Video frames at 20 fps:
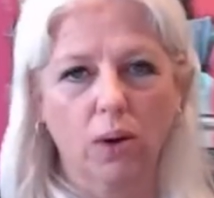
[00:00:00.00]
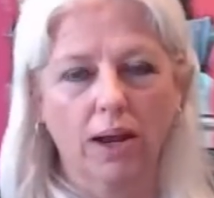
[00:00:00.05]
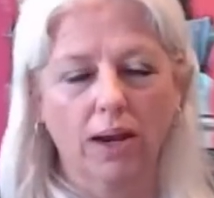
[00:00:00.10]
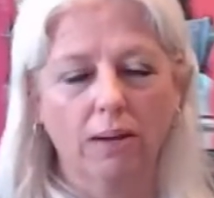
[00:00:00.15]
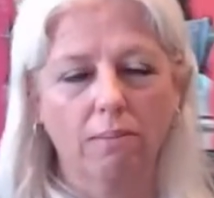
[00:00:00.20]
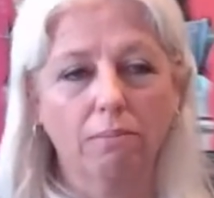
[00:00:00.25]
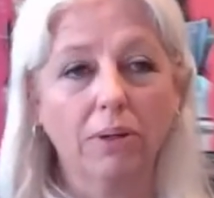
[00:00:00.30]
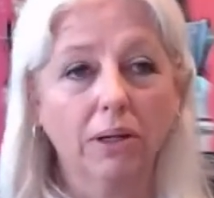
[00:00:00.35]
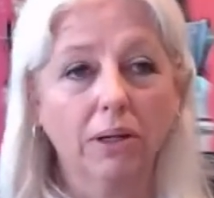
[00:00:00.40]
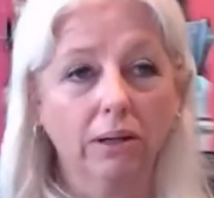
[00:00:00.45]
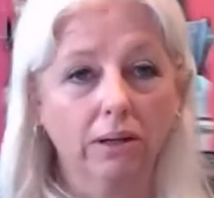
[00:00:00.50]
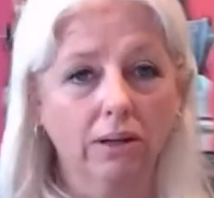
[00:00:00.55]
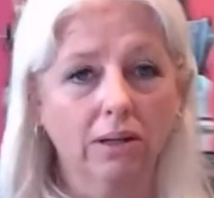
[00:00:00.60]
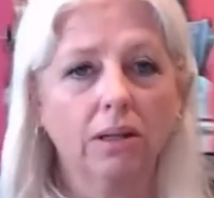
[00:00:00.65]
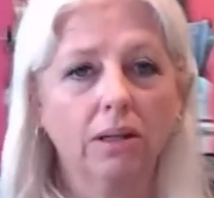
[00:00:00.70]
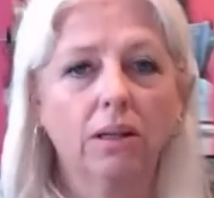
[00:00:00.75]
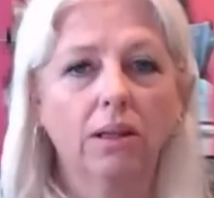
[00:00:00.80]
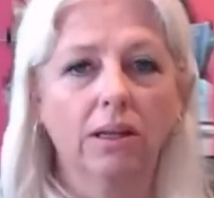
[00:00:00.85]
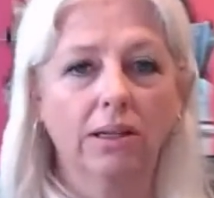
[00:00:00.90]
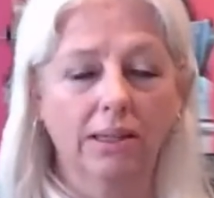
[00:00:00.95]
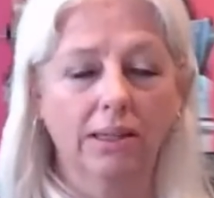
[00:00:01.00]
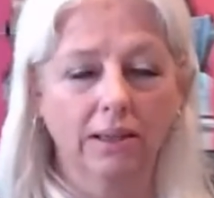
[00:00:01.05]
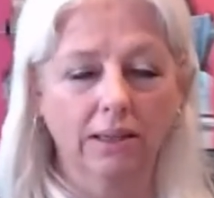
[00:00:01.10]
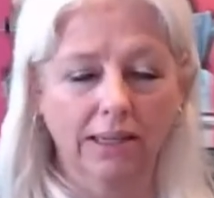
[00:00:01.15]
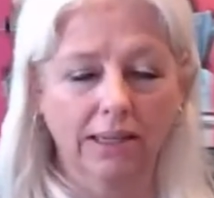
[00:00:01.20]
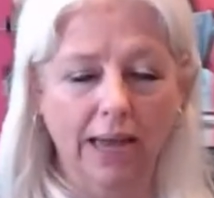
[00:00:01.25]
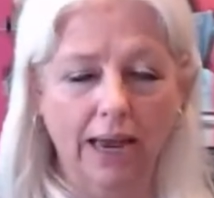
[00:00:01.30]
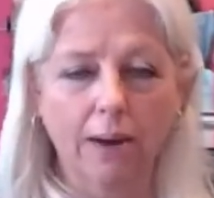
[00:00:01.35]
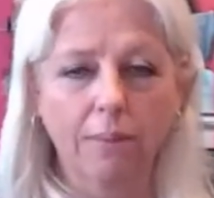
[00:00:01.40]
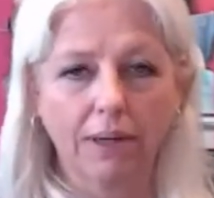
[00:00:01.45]
and build the
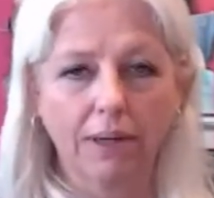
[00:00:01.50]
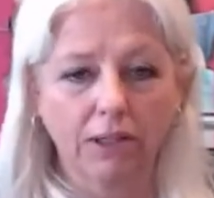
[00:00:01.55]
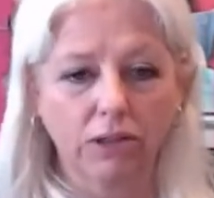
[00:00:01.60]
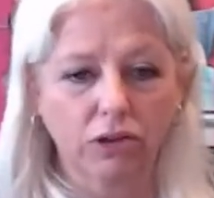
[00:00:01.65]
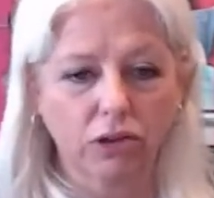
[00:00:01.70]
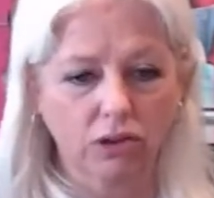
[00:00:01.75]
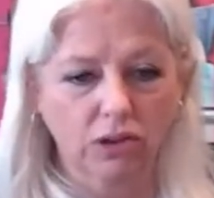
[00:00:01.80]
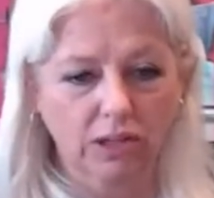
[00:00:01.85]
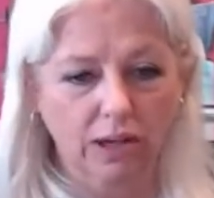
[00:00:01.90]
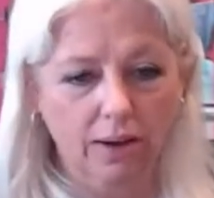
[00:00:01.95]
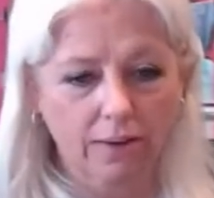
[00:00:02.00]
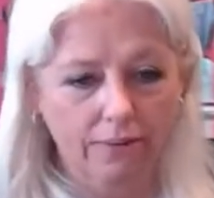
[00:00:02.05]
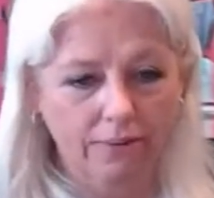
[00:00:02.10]
database yourself.